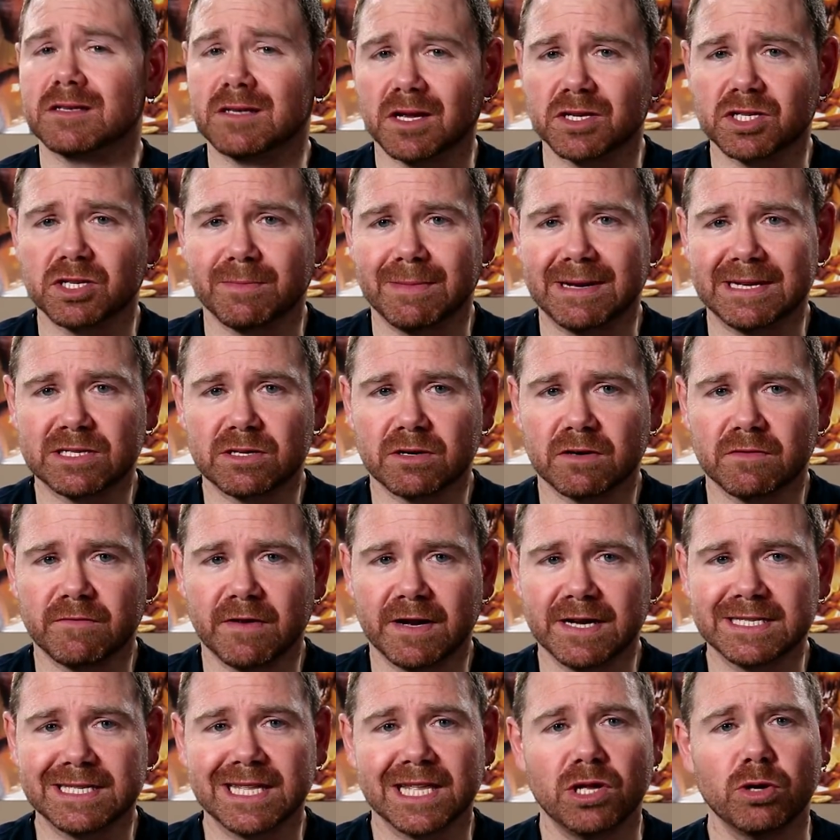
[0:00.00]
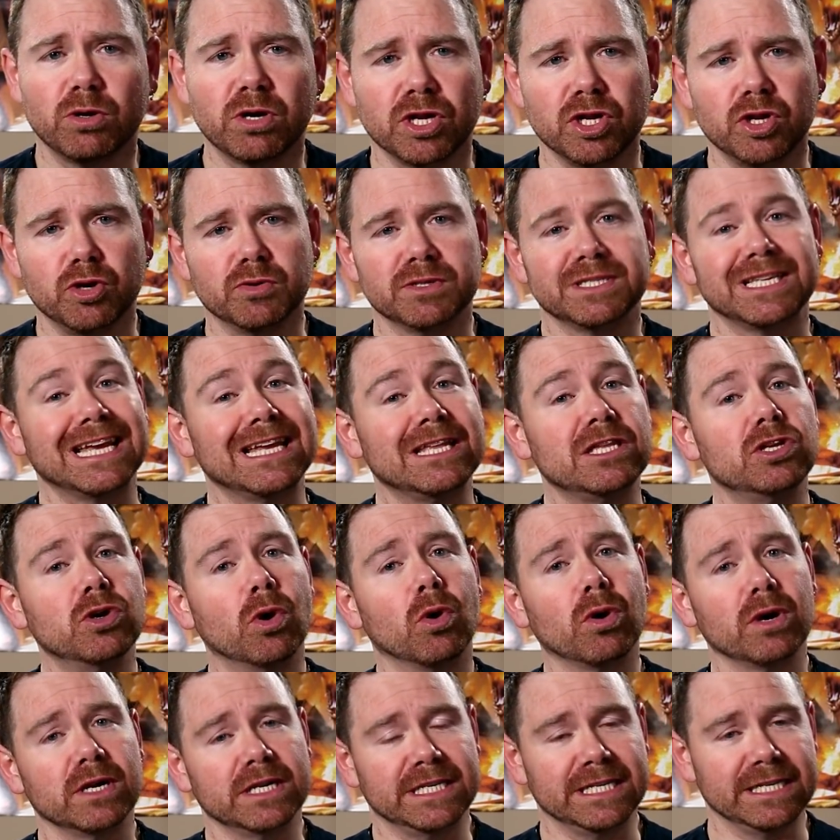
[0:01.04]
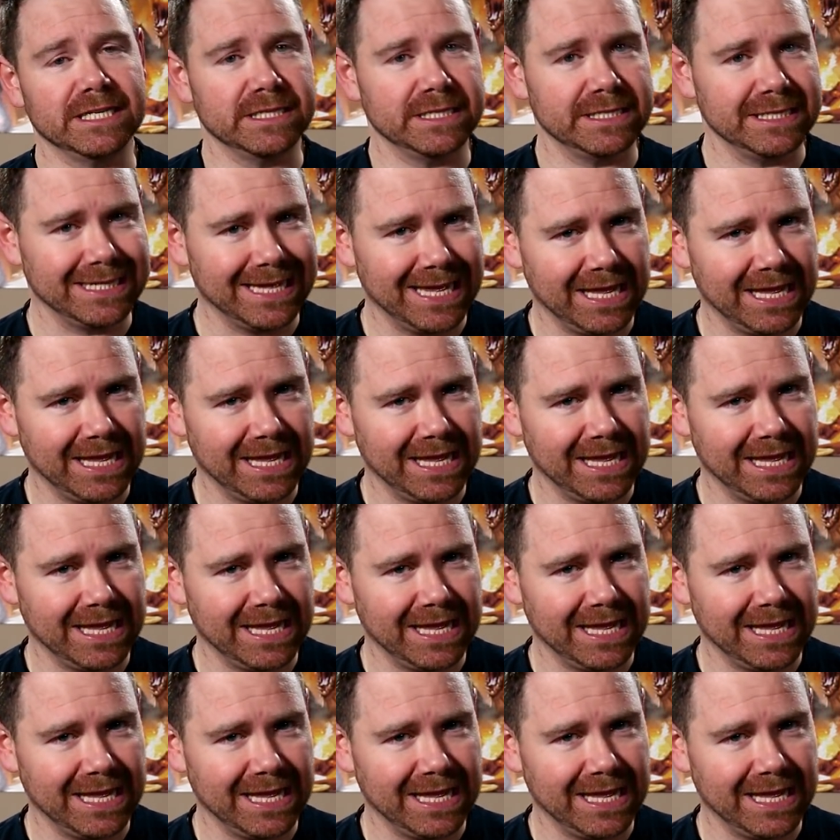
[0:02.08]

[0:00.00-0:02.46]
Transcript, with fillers: Dungeon Master advice that you can use in your D&D